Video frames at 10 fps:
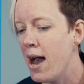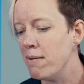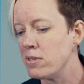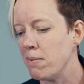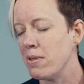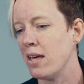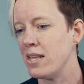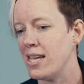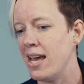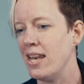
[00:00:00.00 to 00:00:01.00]
Um, some of the
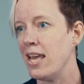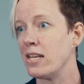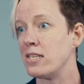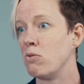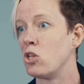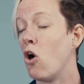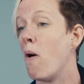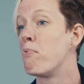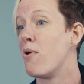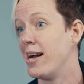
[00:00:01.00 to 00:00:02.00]
other techniques, there was a lot
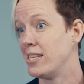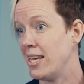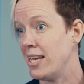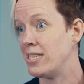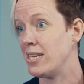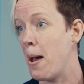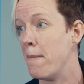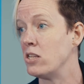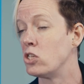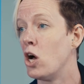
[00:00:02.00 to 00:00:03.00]
of practice
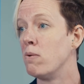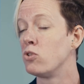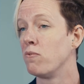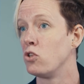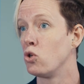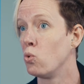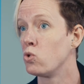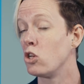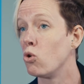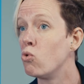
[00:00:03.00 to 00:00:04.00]
um, in terms of the
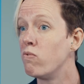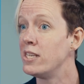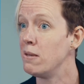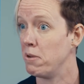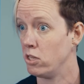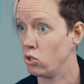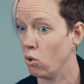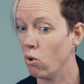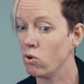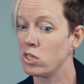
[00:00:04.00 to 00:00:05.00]
tools I'd already been
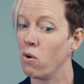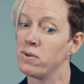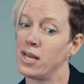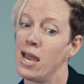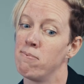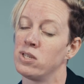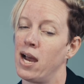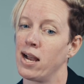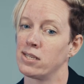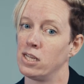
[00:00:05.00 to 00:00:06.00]
taught, so I was able
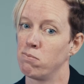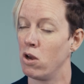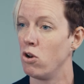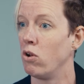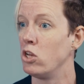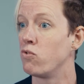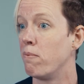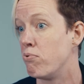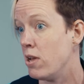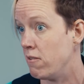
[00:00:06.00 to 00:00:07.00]
to access my knowledge
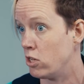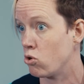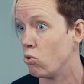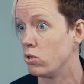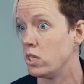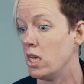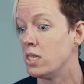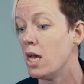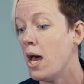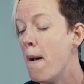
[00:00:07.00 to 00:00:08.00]
from previous
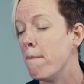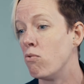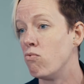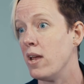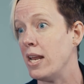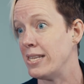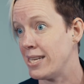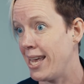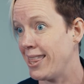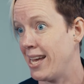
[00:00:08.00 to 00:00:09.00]
courses, but really
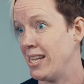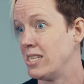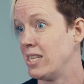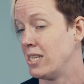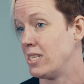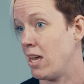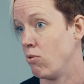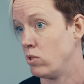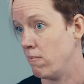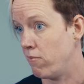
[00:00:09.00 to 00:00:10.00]
take that into the
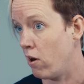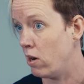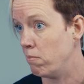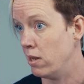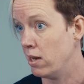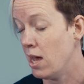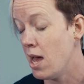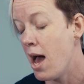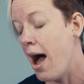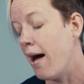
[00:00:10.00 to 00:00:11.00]
sales environment.
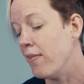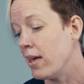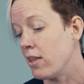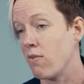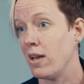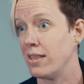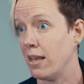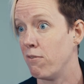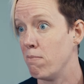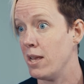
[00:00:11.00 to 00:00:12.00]
And the other great
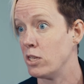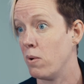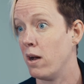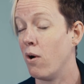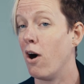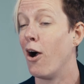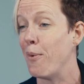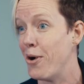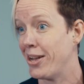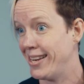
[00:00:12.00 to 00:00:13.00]
thing for me as well, I
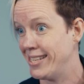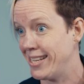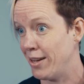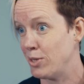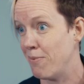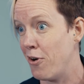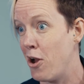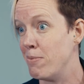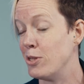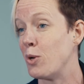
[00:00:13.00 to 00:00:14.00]
work in a sales
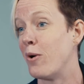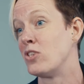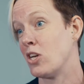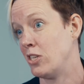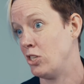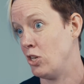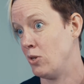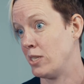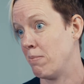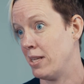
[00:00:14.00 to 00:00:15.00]
environment, so I've started to
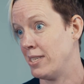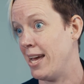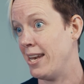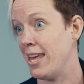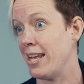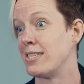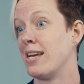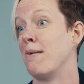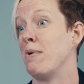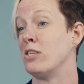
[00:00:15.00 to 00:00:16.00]
use some of the techniques
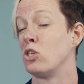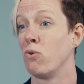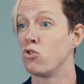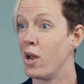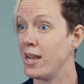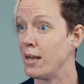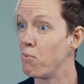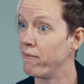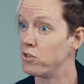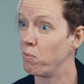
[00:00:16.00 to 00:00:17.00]
um, in sort of training,
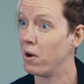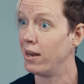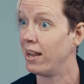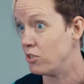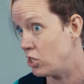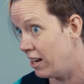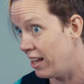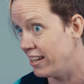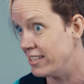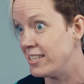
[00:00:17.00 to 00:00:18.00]
one-to-one, lunch and
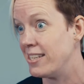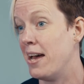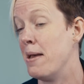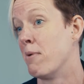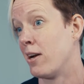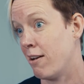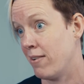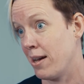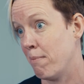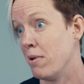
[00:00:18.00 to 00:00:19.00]
learns in my
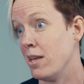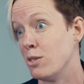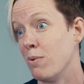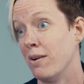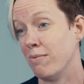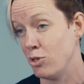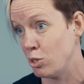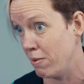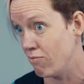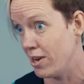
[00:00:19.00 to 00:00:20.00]
current company as well, which
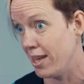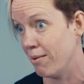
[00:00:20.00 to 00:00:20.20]
has been really